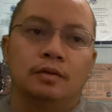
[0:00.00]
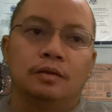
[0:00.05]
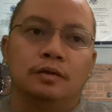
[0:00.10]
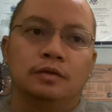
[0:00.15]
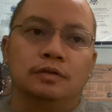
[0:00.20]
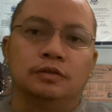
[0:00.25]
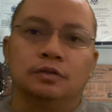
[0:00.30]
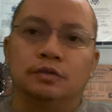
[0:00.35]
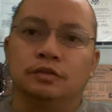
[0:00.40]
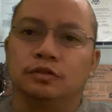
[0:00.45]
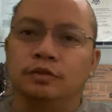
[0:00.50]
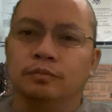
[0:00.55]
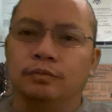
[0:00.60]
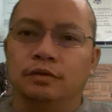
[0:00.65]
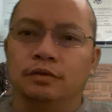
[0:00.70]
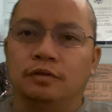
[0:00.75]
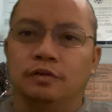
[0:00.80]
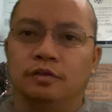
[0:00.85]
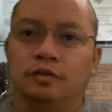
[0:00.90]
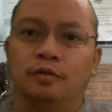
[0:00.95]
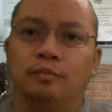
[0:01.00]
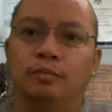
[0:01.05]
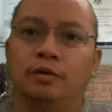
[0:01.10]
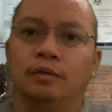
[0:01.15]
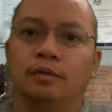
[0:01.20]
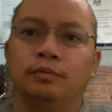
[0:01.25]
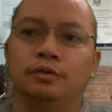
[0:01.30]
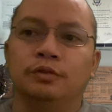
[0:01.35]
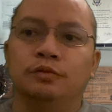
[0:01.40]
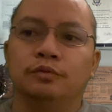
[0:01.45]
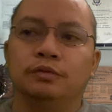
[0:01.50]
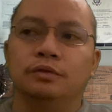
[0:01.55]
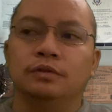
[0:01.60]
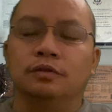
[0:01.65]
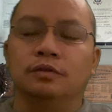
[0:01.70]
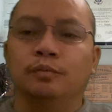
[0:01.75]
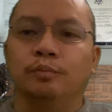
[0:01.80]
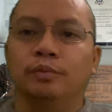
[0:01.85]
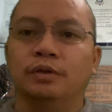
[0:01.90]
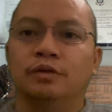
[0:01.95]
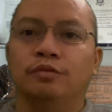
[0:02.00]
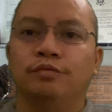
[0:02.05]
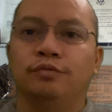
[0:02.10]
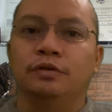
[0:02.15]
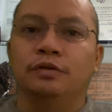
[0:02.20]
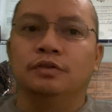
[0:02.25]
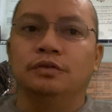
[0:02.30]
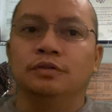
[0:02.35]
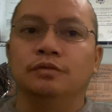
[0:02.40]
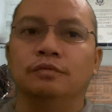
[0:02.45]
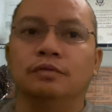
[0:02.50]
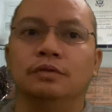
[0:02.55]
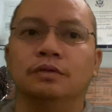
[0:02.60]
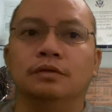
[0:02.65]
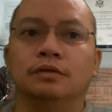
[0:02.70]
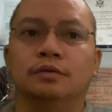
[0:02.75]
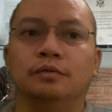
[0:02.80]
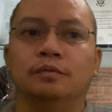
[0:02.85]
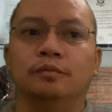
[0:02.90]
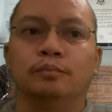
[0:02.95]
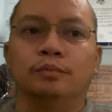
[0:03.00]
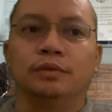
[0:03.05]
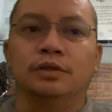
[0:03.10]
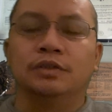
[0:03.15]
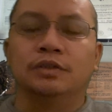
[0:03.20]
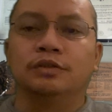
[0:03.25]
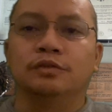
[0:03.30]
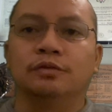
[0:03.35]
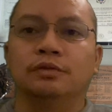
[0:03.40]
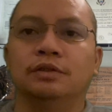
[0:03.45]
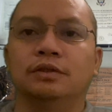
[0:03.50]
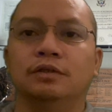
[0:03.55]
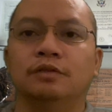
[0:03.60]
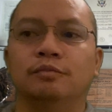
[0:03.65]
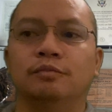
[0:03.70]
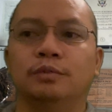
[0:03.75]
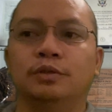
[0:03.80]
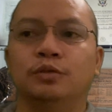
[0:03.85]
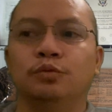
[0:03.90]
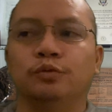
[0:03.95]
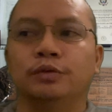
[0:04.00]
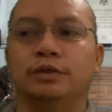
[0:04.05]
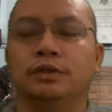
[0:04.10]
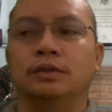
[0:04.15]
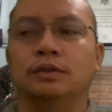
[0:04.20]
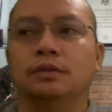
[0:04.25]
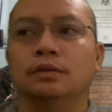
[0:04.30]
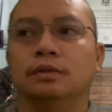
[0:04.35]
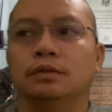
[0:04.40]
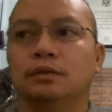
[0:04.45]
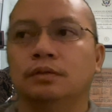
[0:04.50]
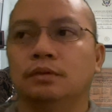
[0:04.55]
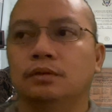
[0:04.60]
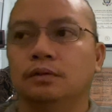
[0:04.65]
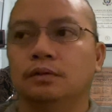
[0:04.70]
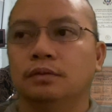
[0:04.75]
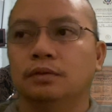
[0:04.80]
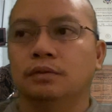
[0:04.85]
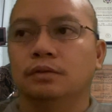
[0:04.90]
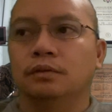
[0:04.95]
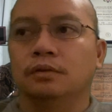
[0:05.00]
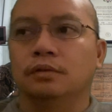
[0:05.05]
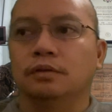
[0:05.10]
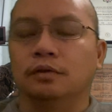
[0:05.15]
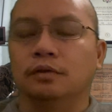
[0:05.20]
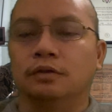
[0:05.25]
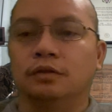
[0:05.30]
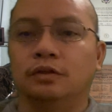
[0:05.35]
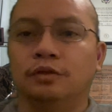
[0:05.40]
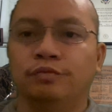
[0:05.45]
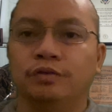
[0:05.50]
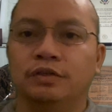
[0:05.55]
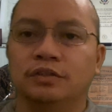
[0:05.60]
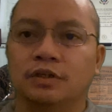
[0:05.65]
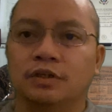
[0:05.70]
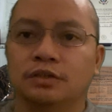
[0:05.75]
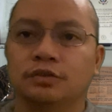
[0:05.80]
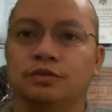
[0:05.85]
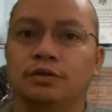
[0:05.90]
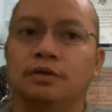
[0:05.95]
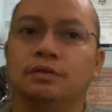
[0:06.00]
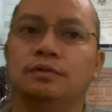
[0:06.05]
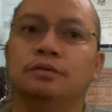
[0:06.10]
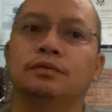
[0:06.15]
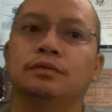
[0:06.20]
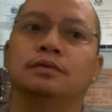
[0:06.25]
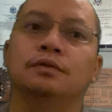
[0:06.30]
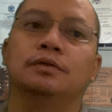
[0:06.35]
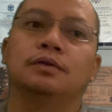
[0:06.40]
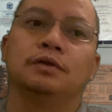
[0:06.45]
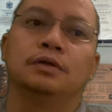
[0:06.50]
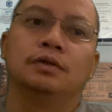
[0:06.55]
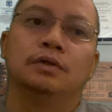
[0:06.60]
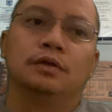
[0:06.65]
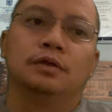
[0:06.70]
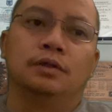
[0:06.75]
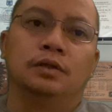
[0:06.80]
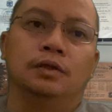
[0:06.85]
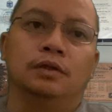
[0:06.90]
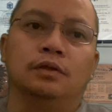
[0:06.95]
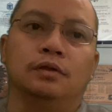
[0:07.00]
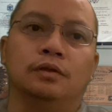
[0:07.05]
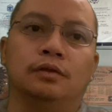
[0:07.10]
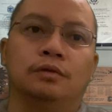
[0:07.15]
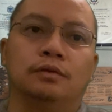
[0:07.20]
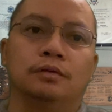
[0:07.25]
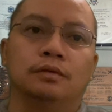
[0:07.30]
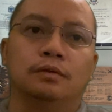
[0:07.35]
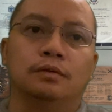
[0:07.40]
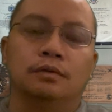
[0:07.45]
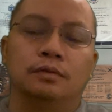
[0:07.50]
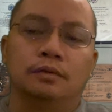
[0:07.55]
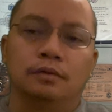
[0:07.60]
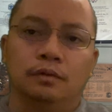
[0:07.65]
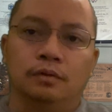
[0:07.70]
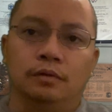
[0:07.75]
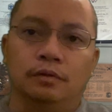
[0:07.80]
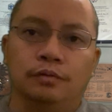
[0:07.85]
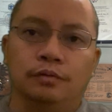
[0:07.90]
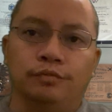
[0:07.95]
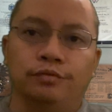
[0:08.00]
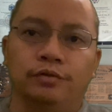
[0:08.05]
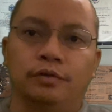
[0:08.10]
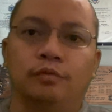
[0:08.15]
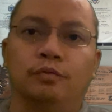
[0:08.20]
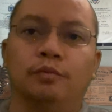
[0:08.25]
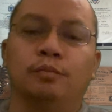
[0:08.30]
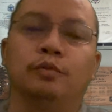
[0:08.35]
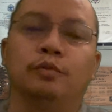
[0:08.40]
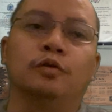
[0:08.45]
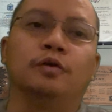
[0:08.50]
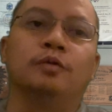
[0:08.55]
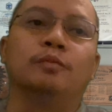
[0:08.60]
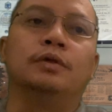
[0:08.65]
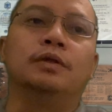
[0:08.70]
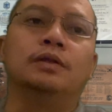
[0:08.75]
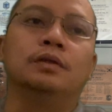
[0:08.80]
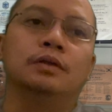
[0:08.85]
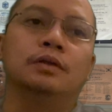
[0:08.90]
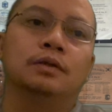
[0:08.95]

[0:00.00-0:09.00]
So something to think about between the benefits of the military leave between a defense contractor and federal employment.